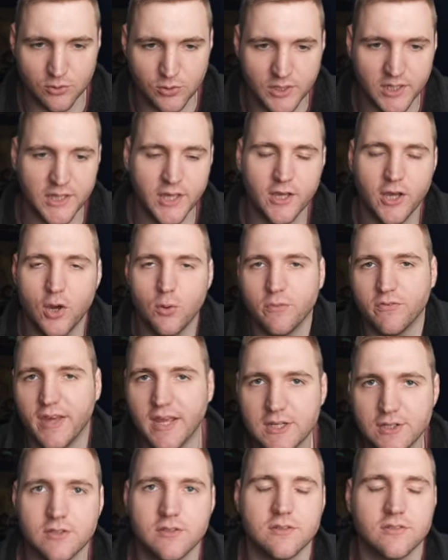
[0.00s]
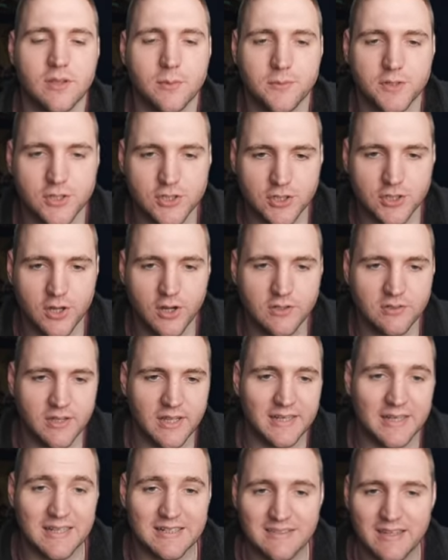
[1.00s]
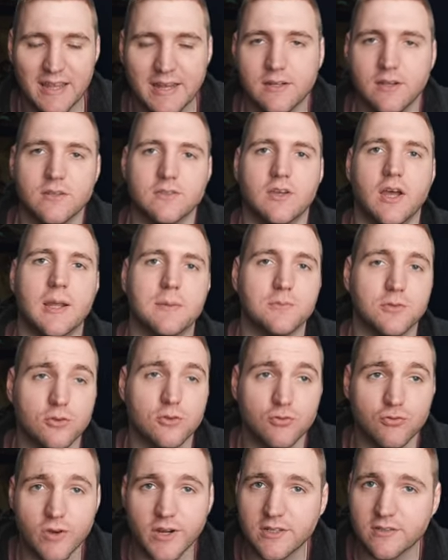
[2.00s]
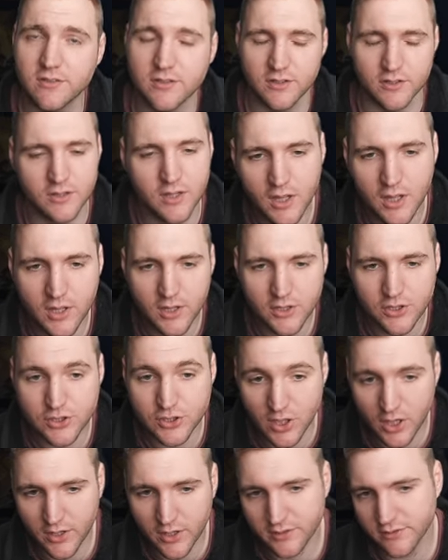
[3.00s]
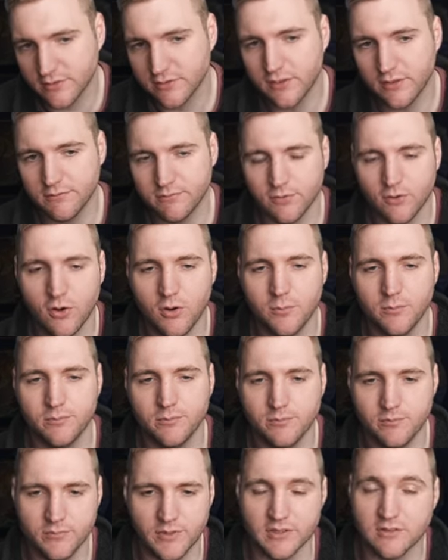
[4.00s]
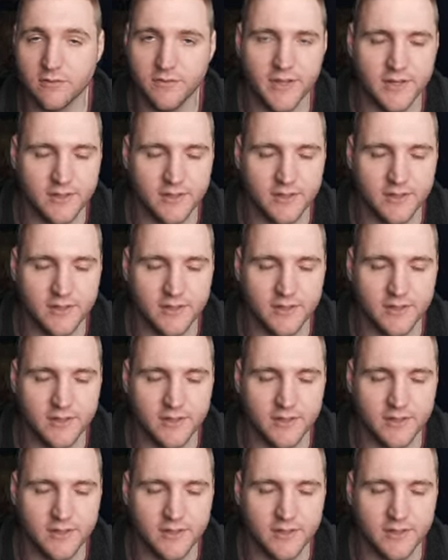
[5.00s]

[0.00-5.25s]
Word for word: So you can get her with ancient summoning shards at a ten times greater chance from this